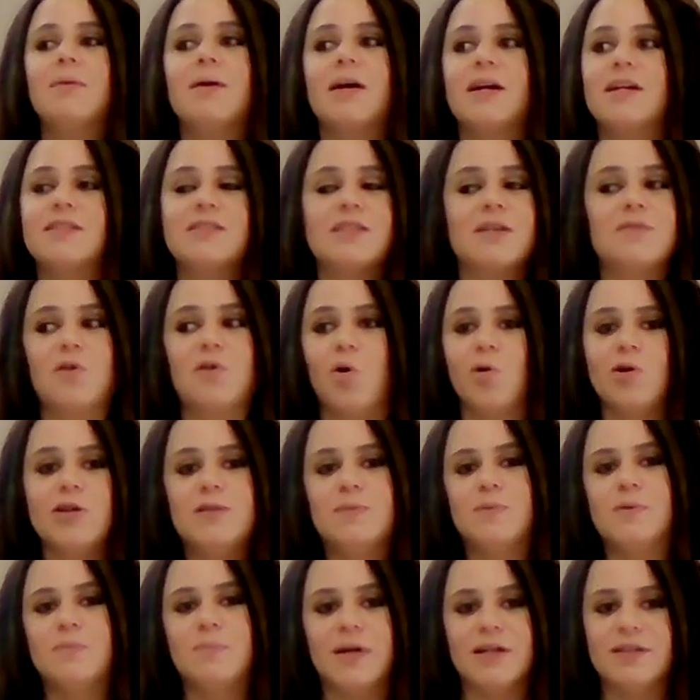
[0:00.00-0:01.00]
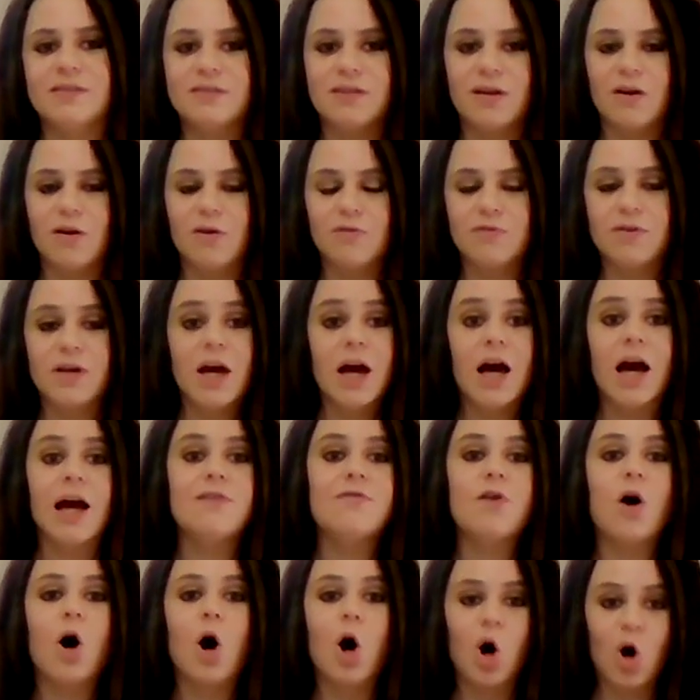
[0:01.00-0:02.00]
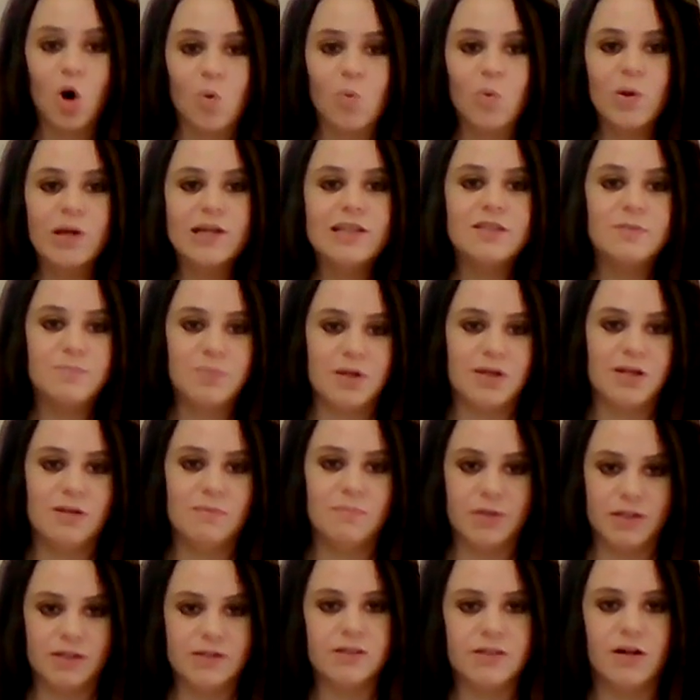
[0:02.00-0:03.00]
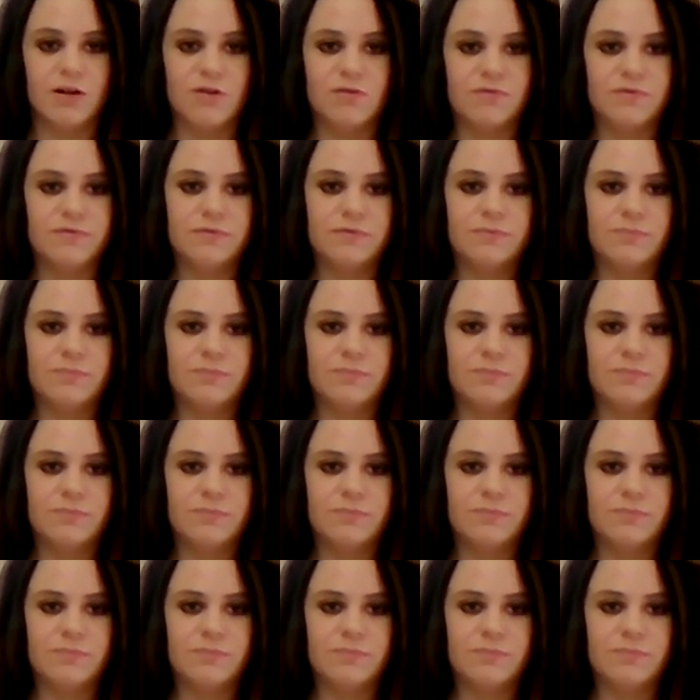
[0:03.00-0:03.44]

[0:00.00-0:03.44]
Because I've always been myself. I've always been myself.